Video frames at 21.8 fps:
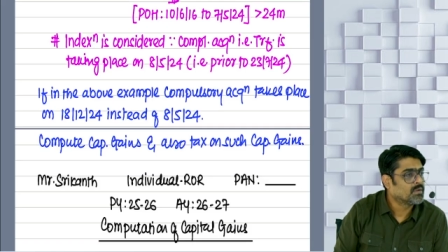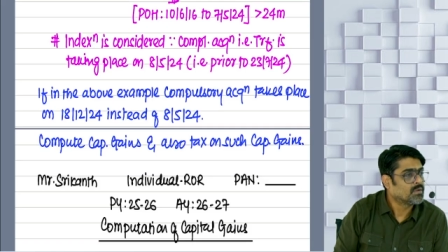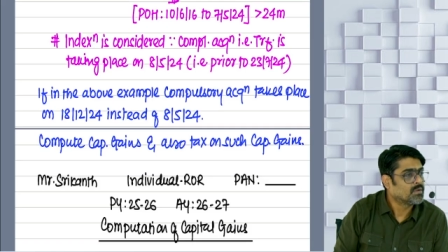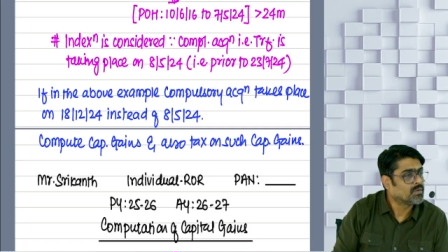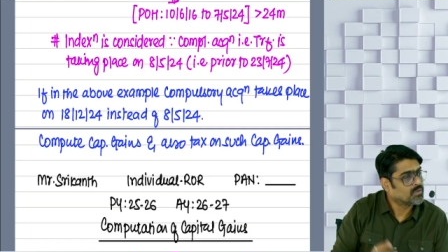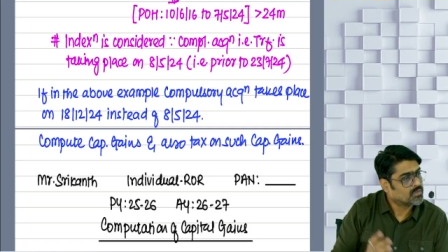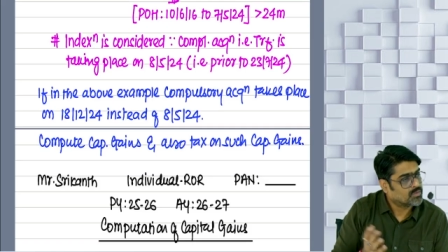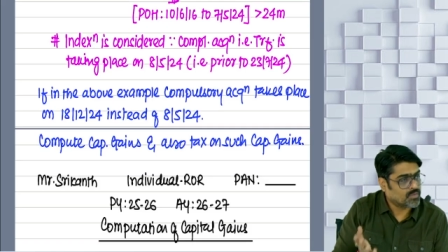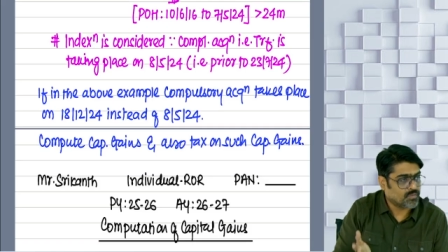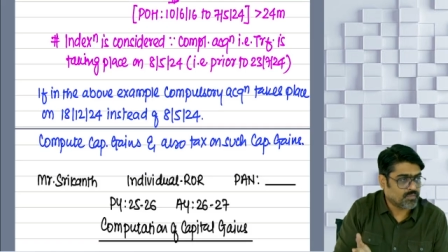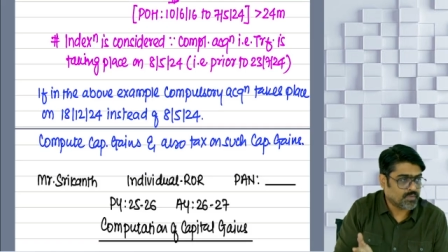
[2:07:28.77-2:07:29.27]

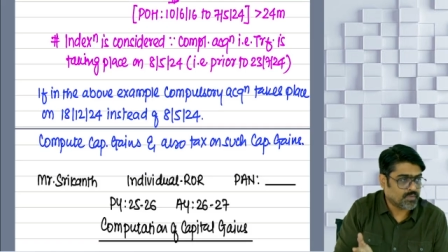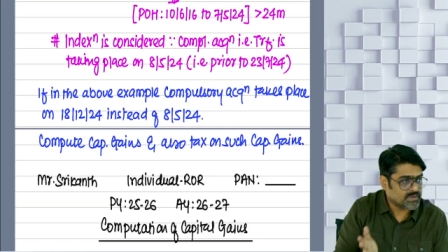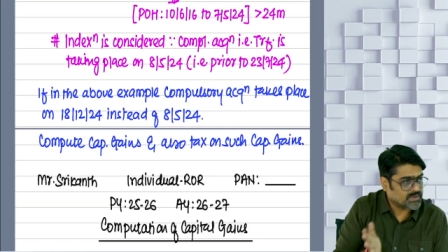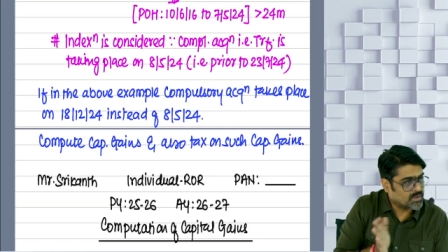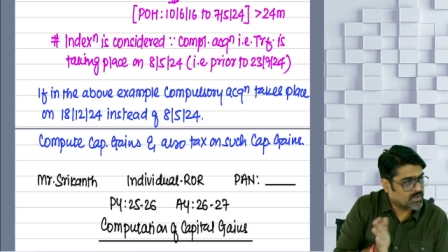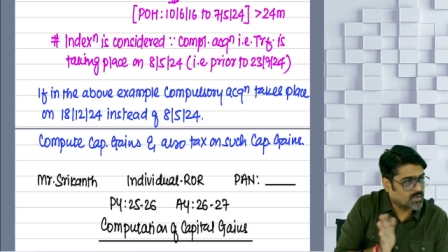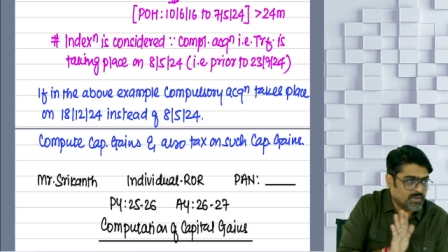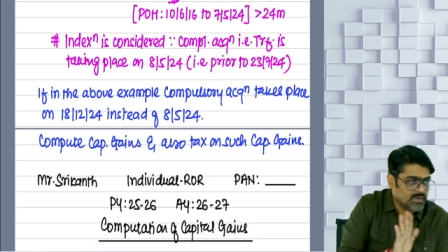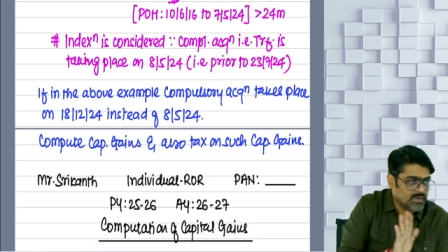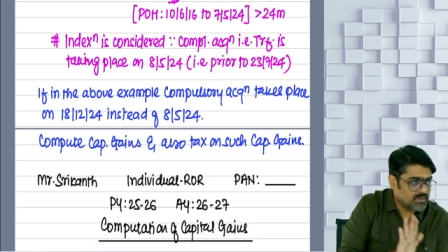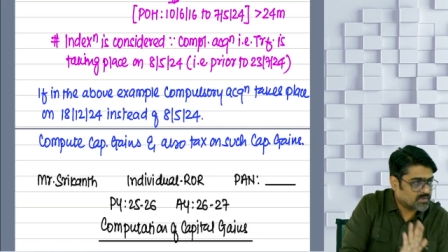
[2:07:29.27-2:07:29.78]
So first
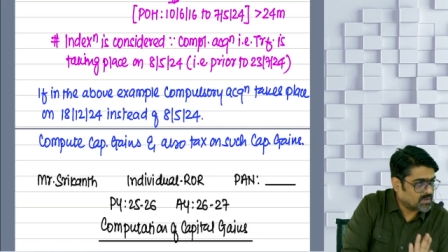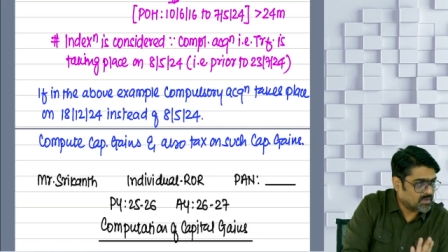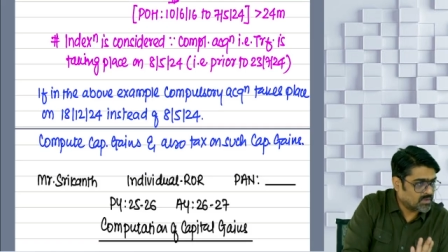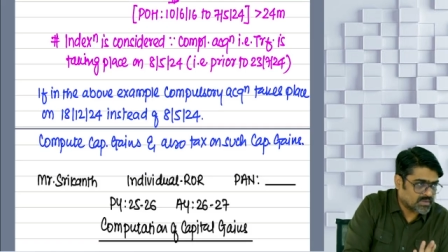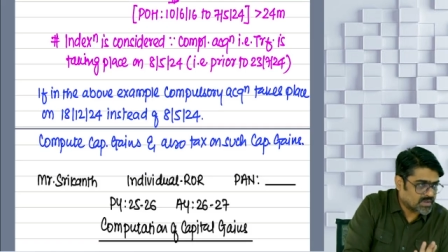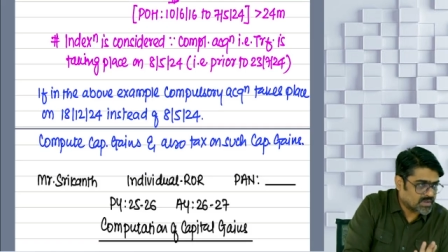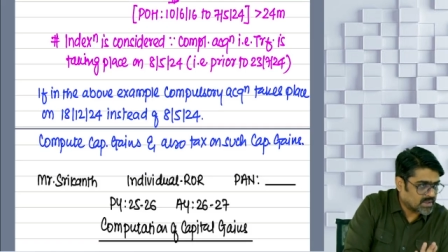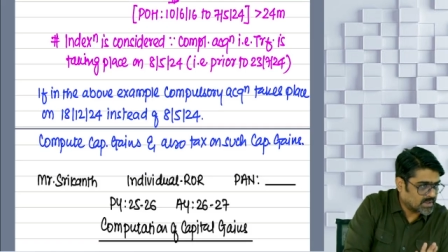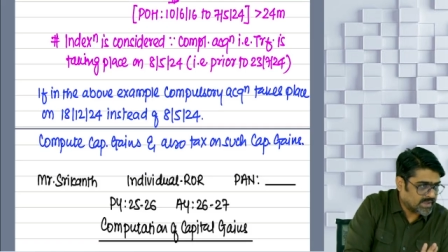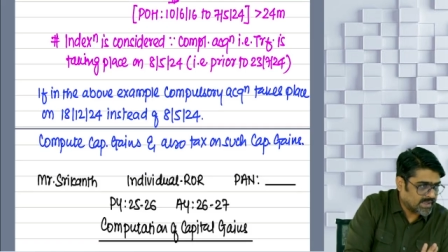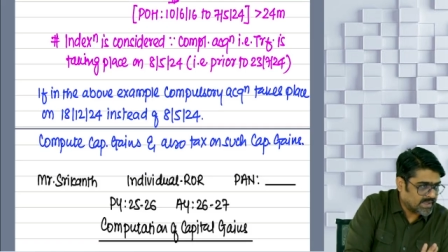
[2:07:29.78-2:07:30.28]
you received
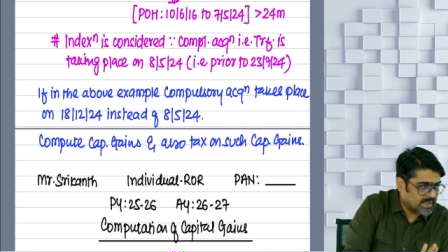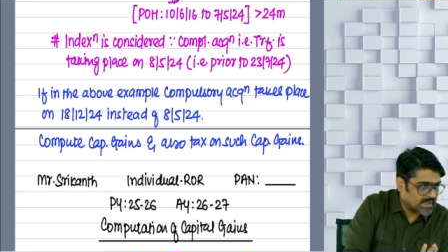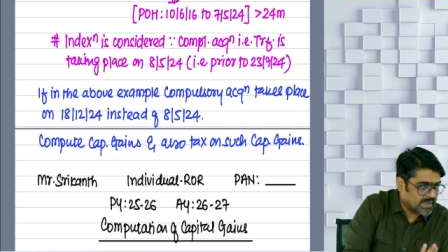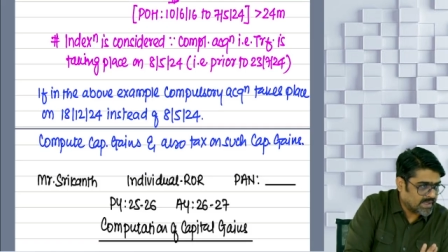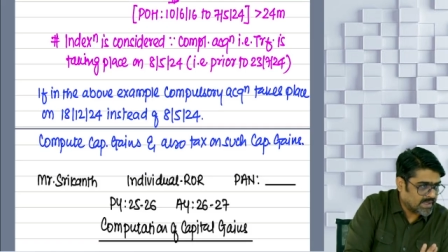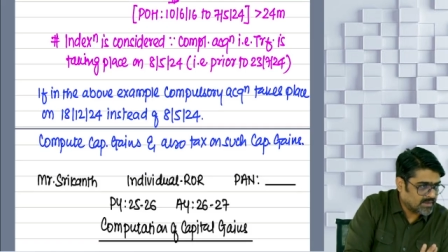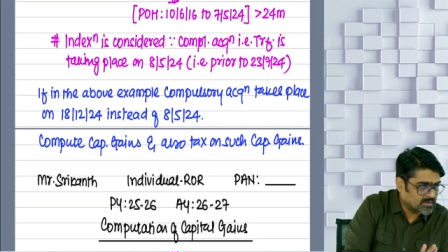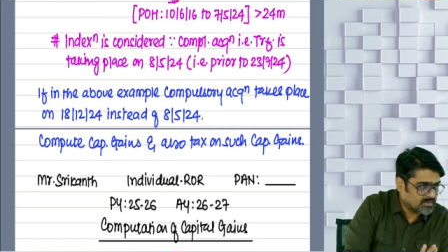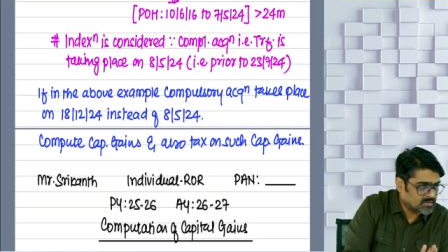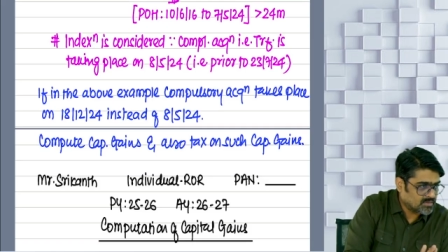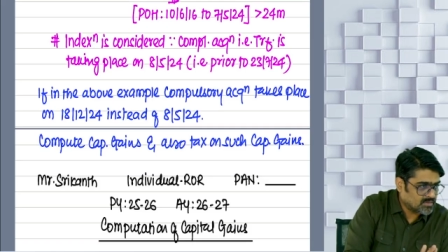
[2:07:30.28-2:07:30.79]
13
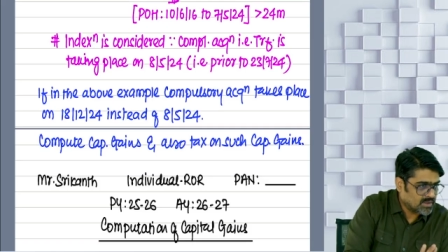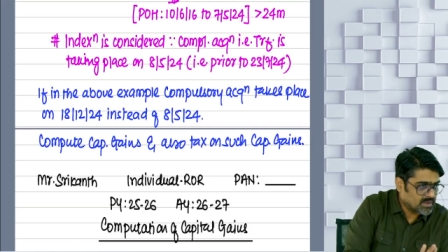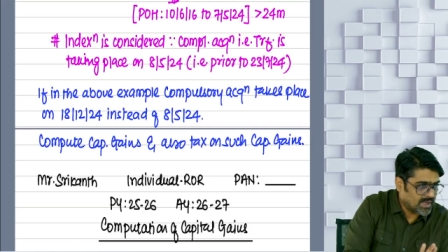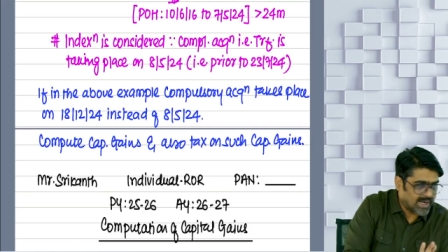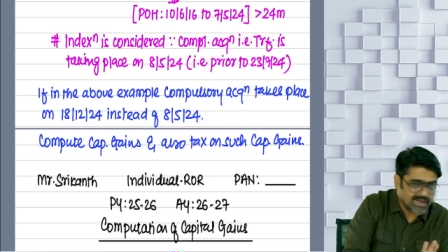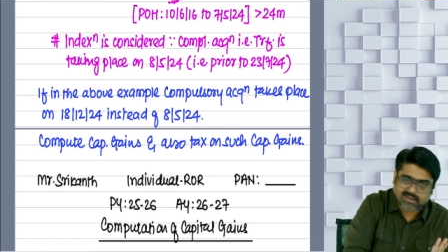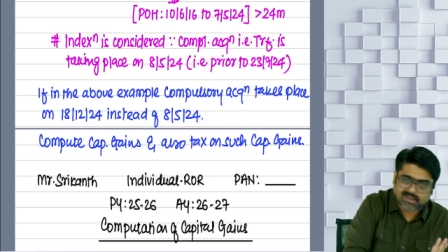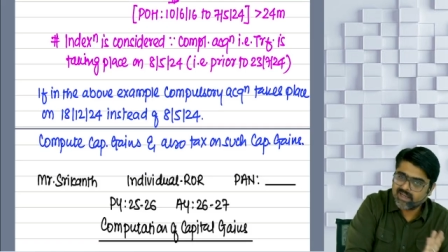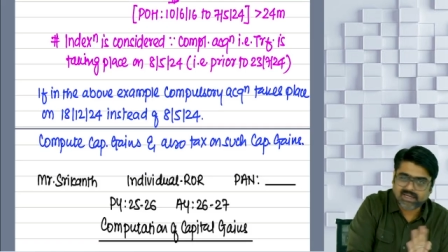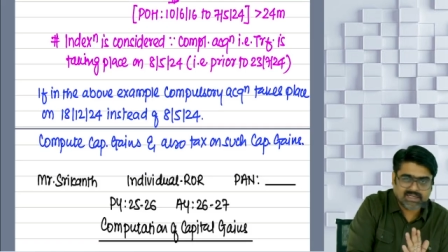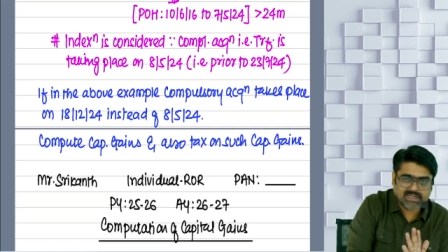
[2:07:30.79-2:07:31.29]
lakhs.
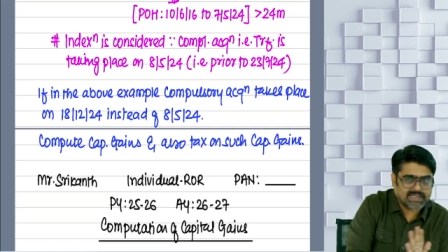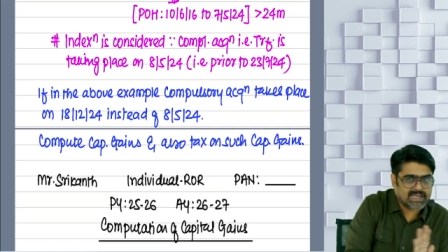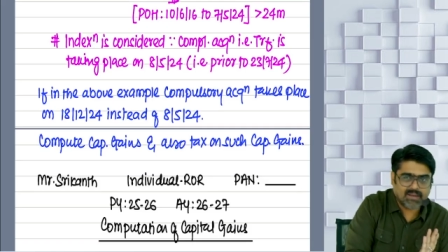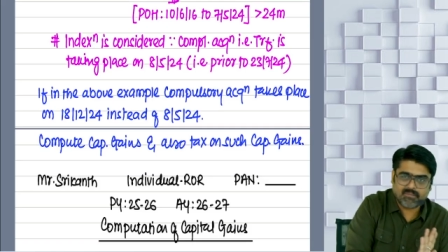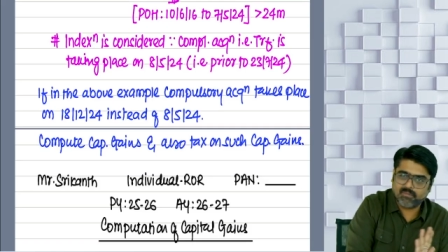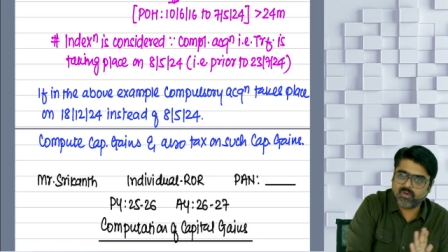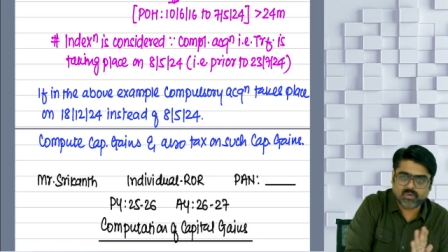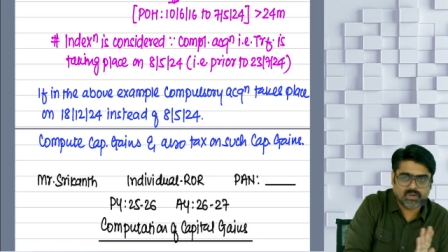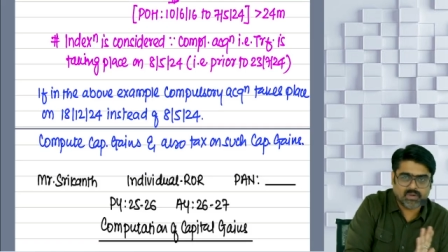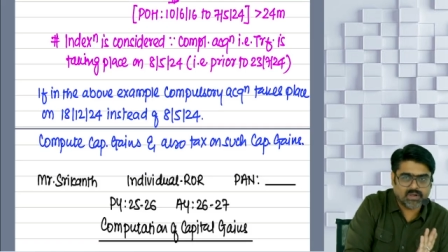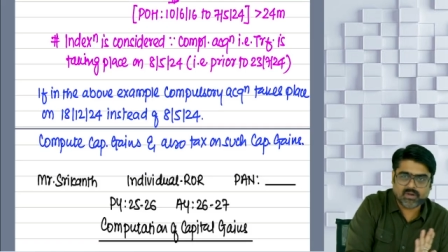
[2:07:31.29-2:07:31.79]
At that time
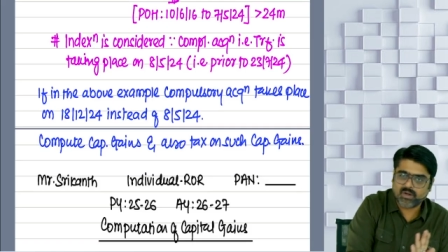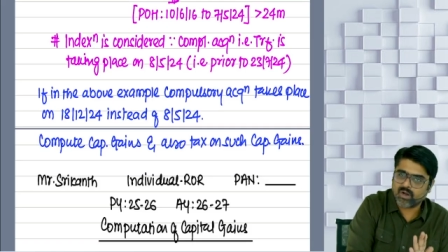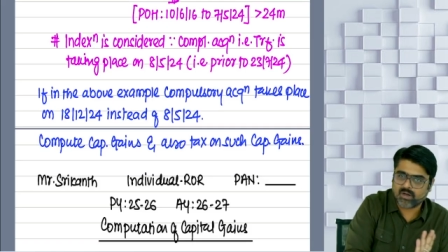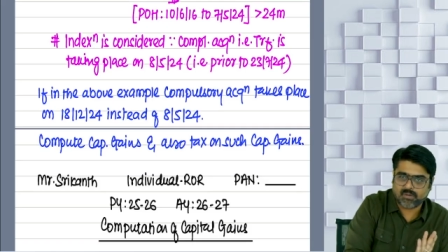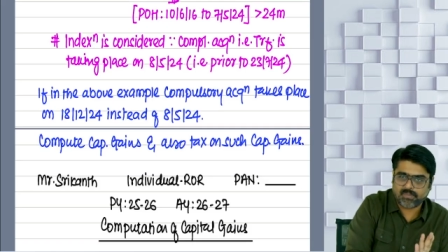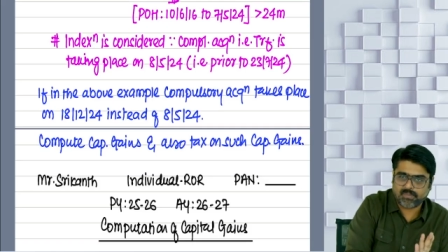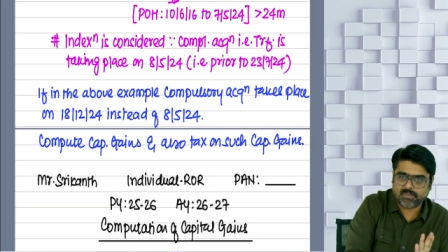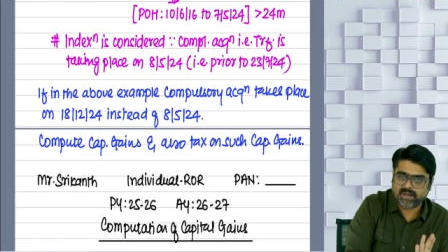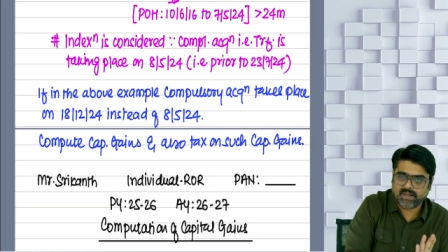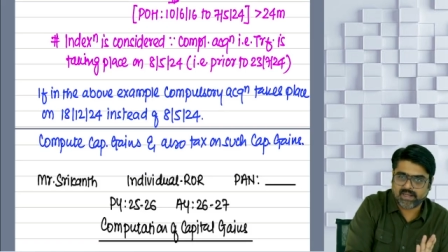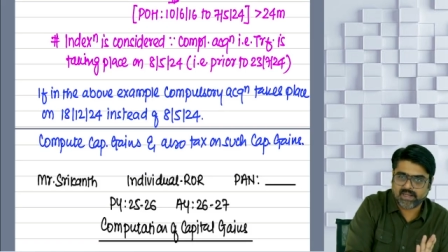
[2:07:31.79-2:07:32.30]
you did not
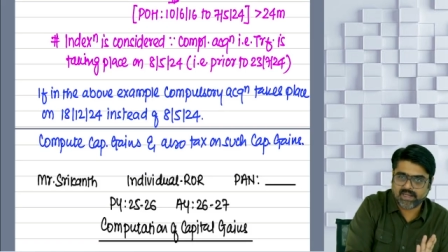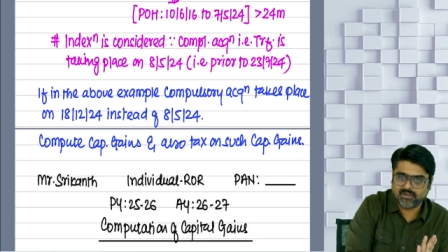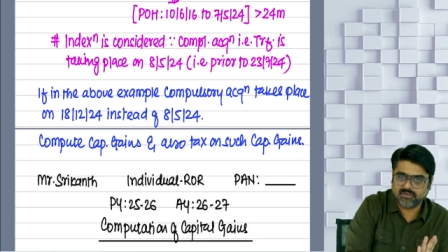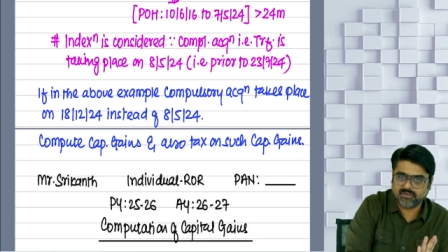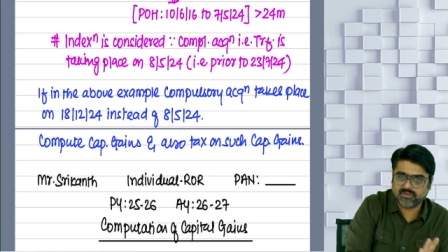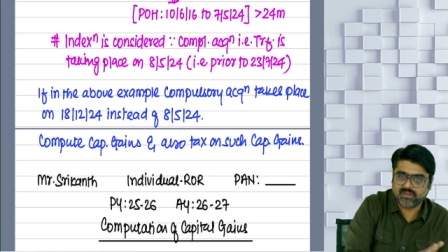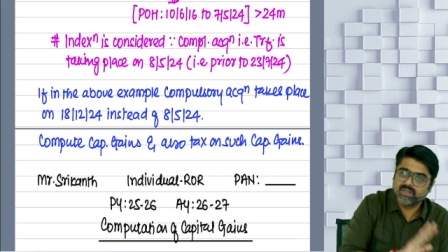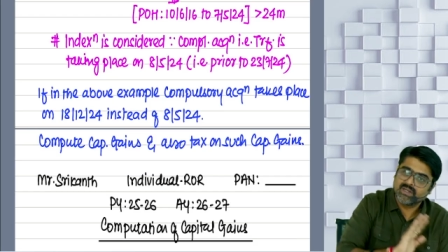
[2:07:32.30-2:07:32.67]
pay tax.